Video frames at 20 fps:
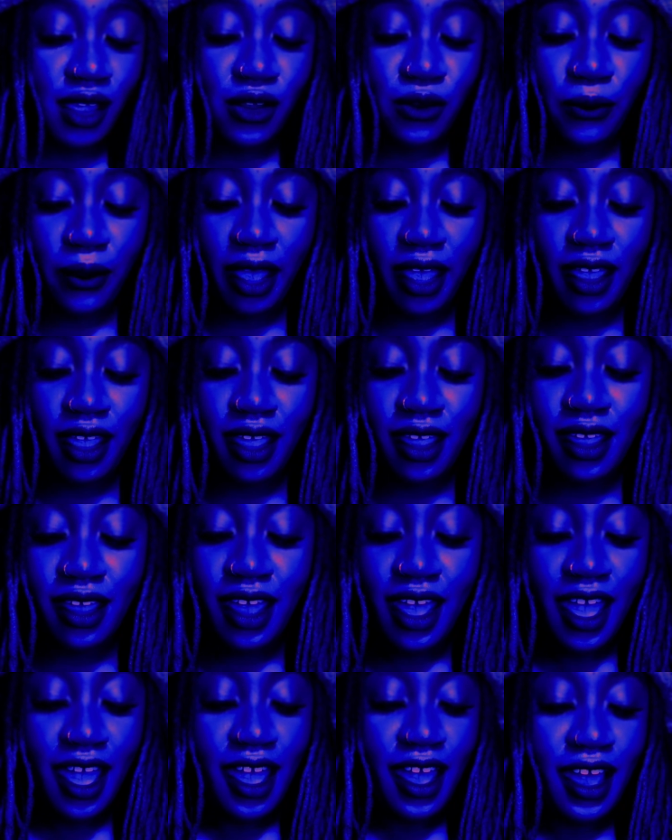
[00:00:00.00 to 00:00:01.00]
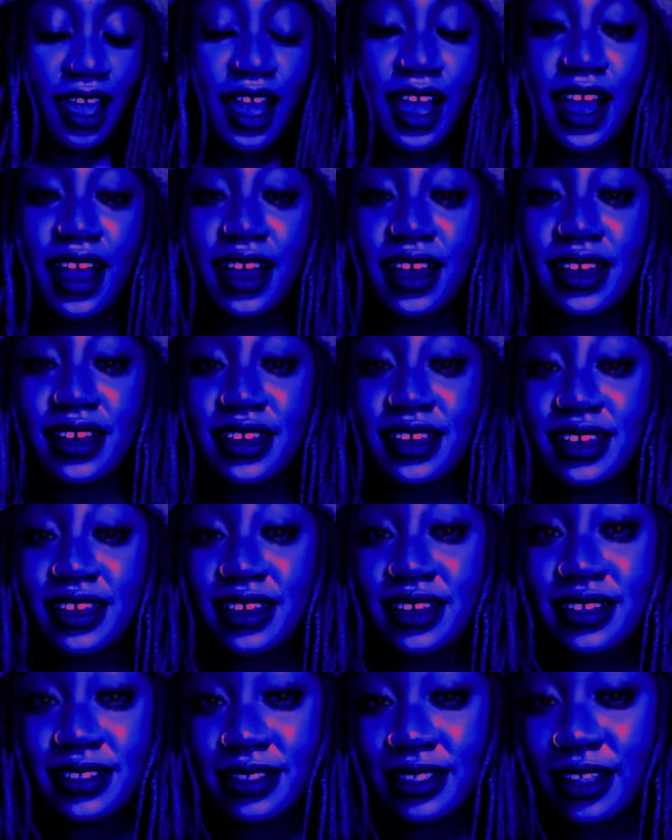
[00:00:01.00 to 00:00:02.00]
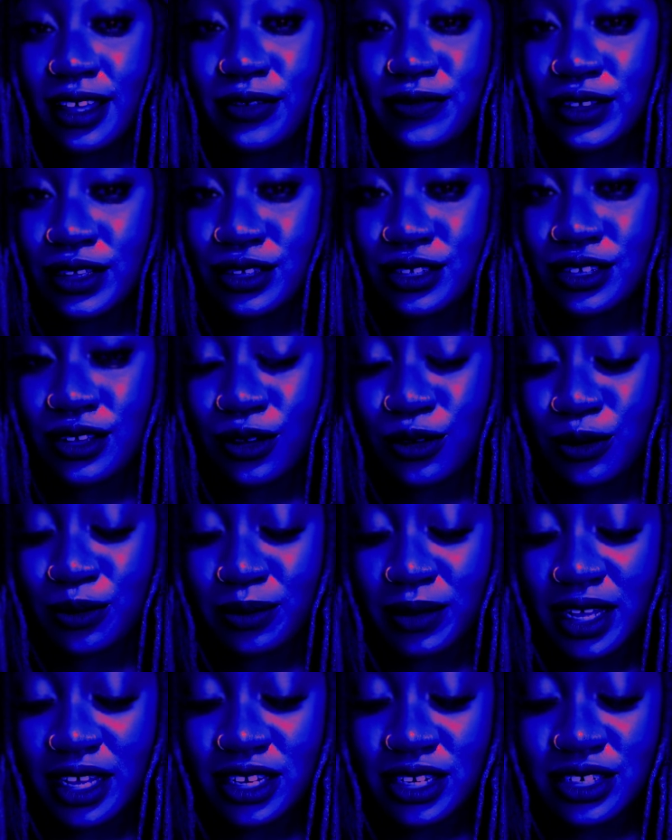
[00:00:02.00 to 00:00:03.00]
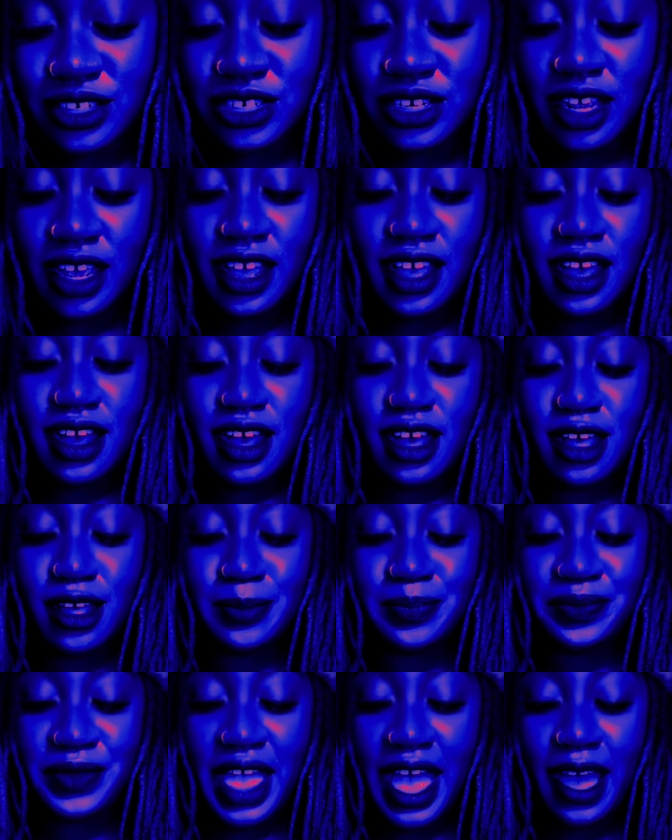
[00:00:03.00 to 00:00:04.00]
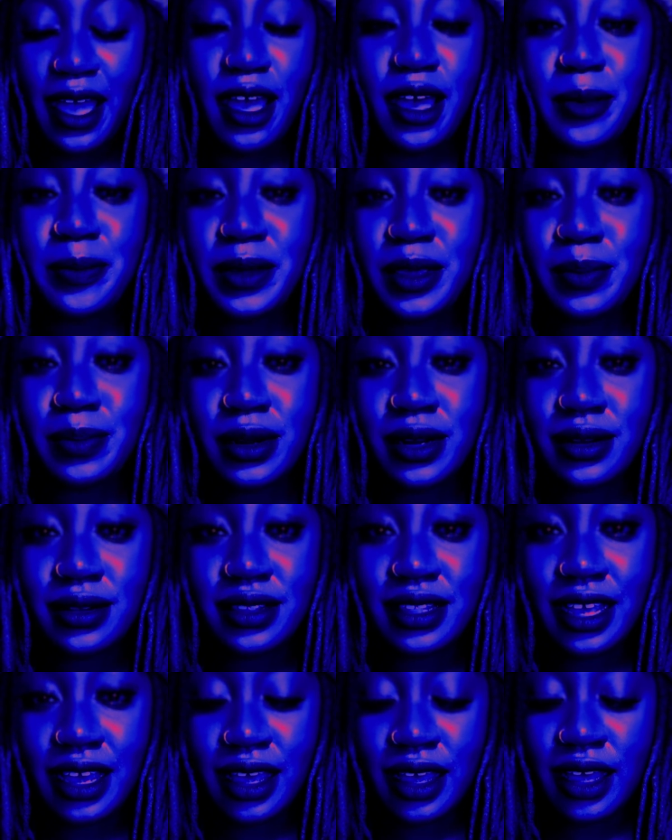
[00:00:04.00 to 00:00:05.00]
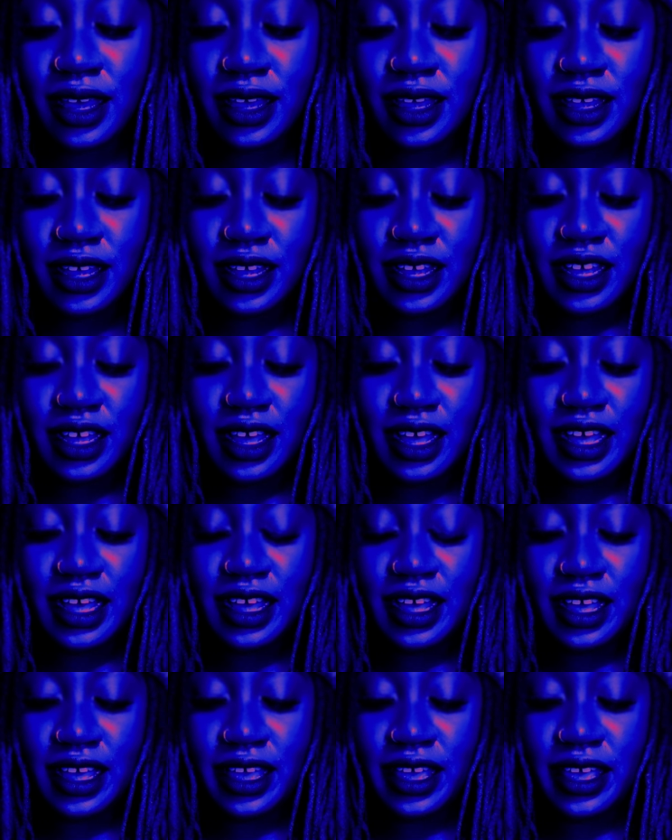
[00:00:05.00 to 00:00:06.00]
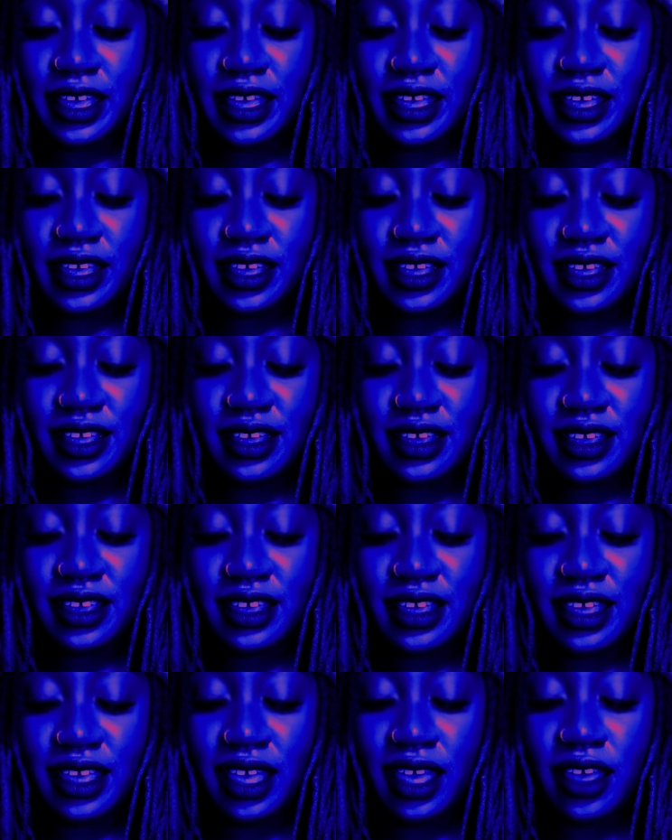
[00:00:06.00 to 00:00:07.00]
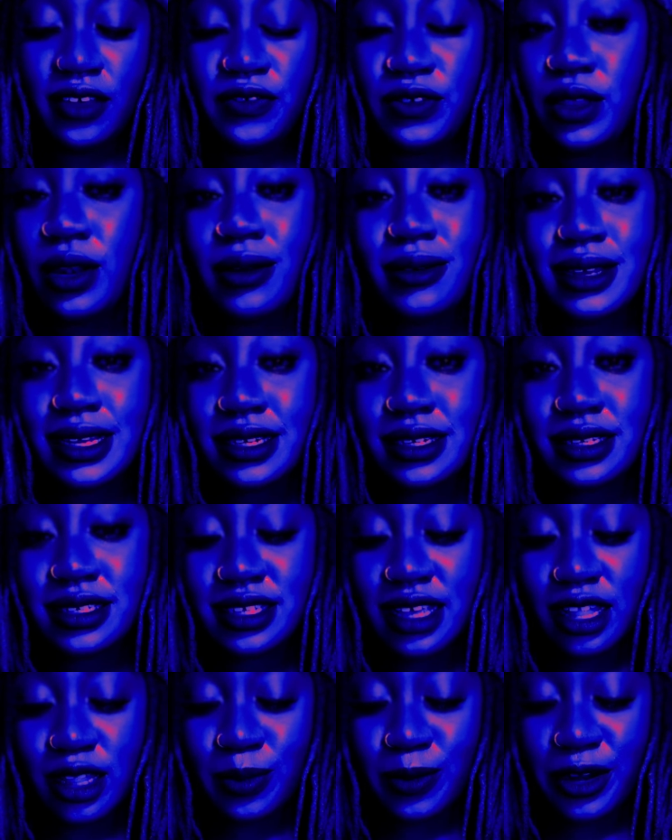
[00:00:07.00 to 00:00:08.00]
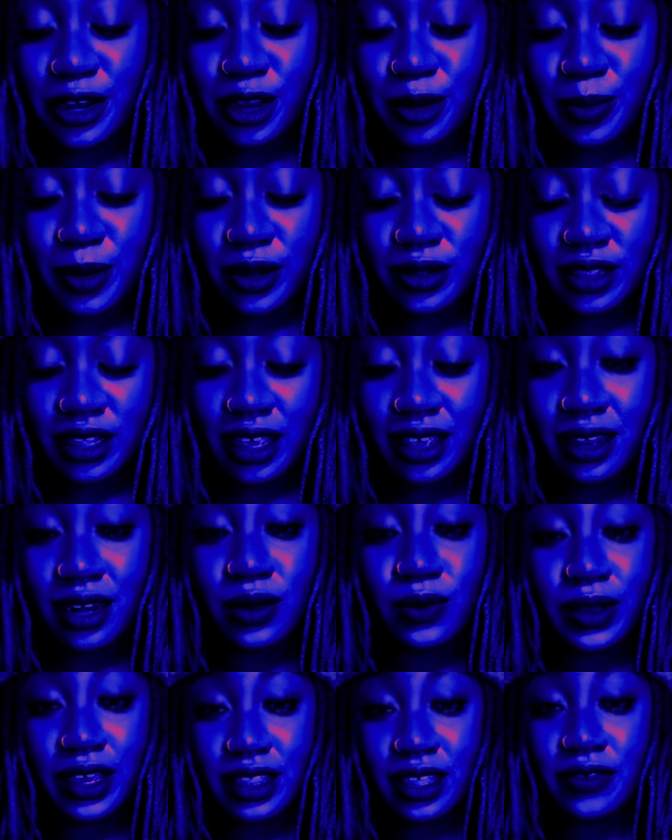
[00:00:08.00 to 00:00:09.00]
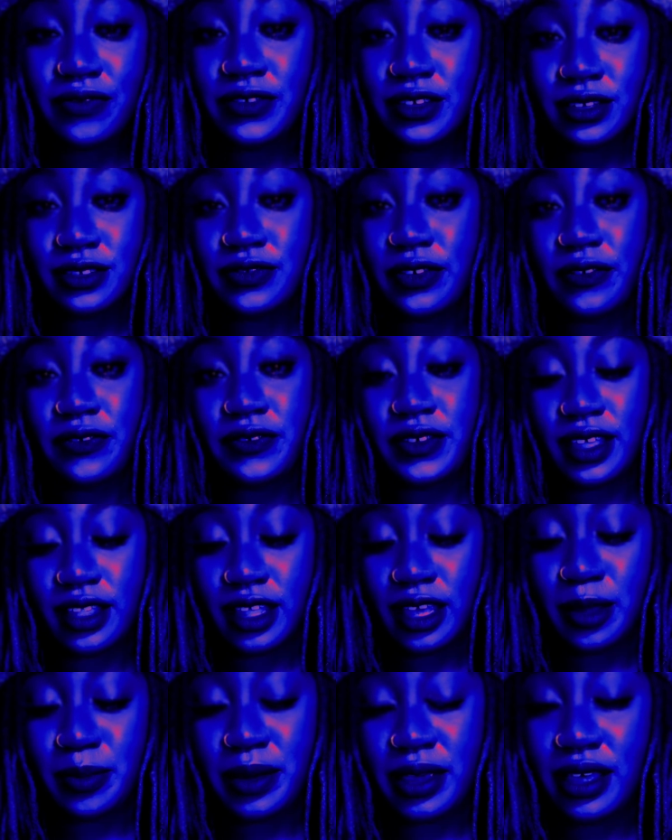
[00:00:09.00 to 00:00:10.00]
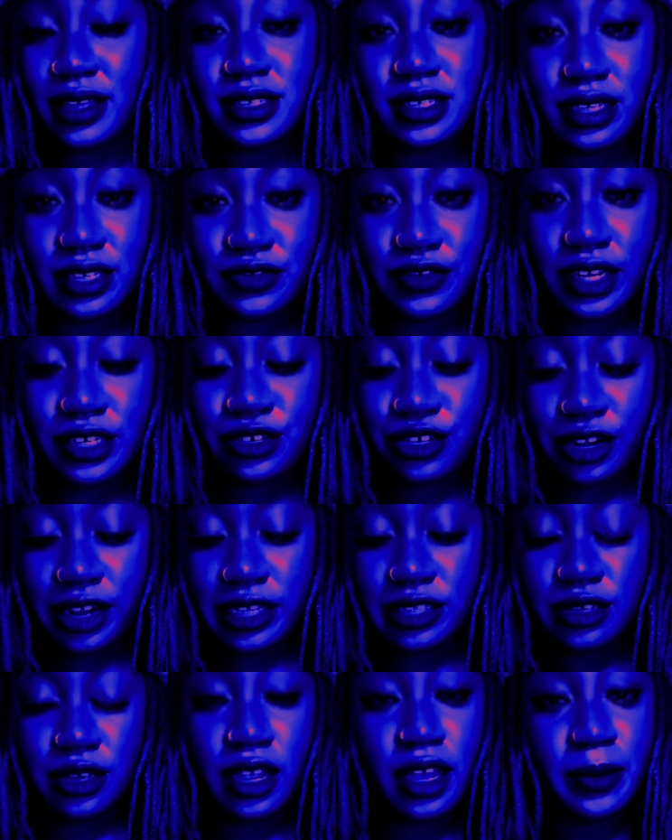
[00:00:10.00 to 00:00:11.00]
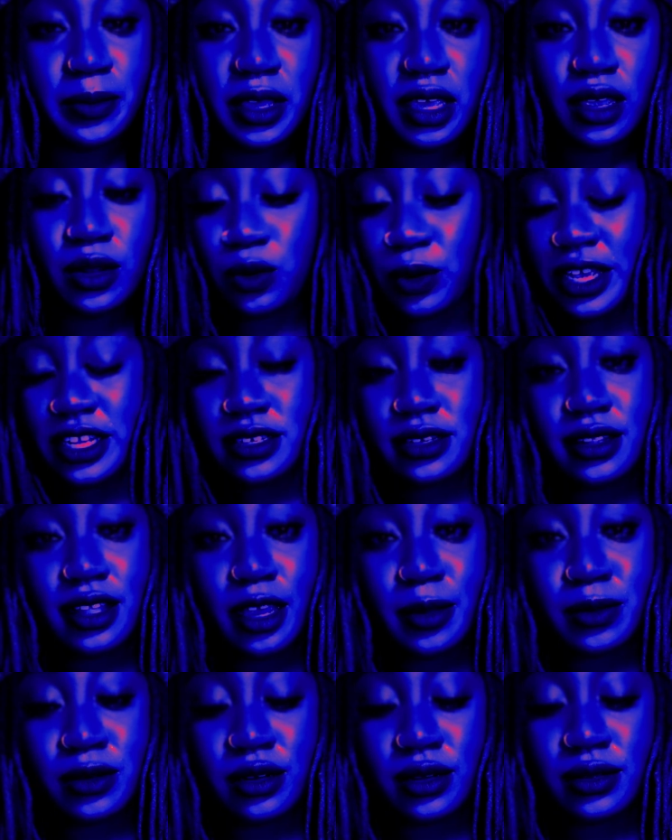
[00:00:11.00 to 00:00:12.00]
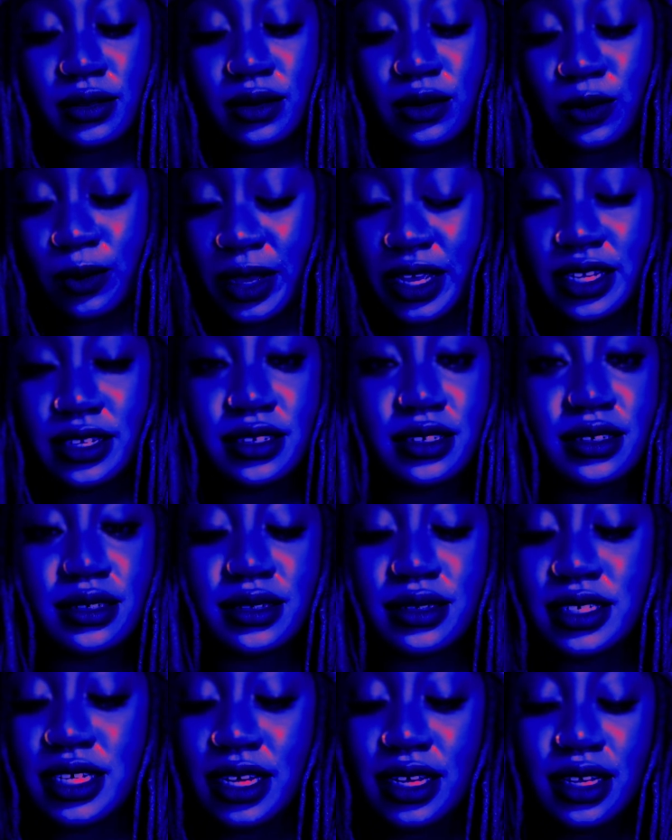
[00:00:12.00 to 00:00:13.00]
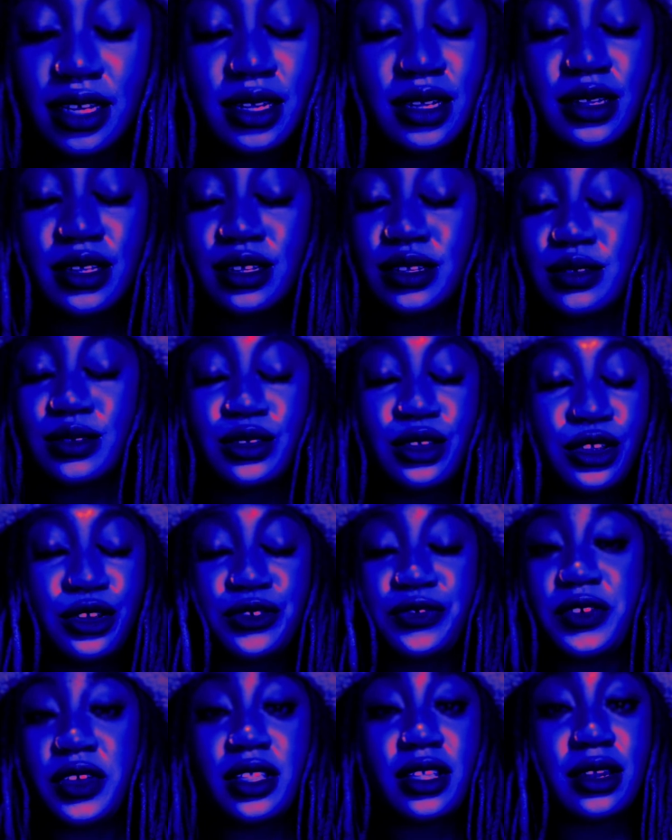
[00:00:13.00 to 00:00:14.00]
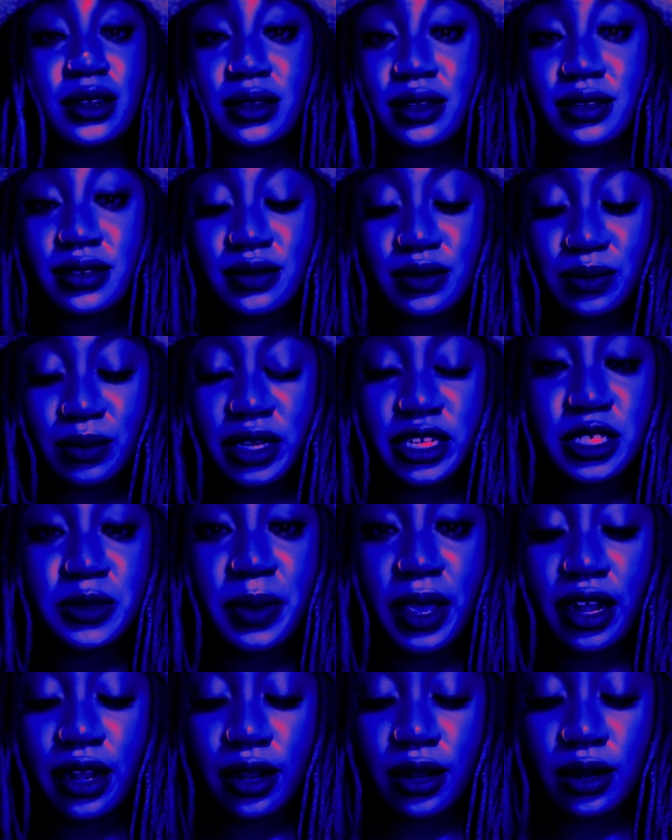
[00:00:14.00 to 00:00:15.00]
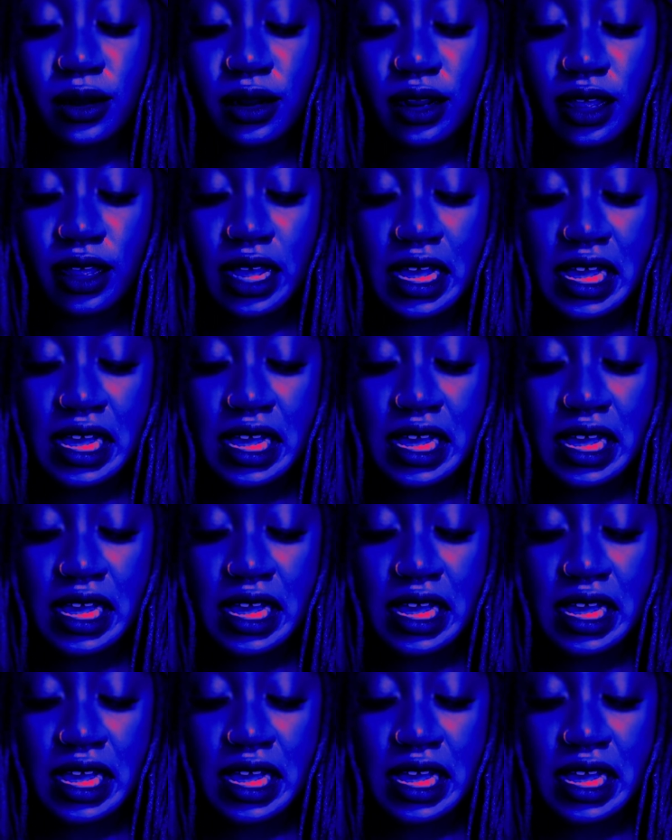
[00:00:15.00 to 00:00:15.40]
Okay. I love you so much. Happy birthday. Uh, if you don't get to celebrate your birthday in a way that feels fulfilling because these retrogrades are coming in, wait until April. Wait until you're feeling much better.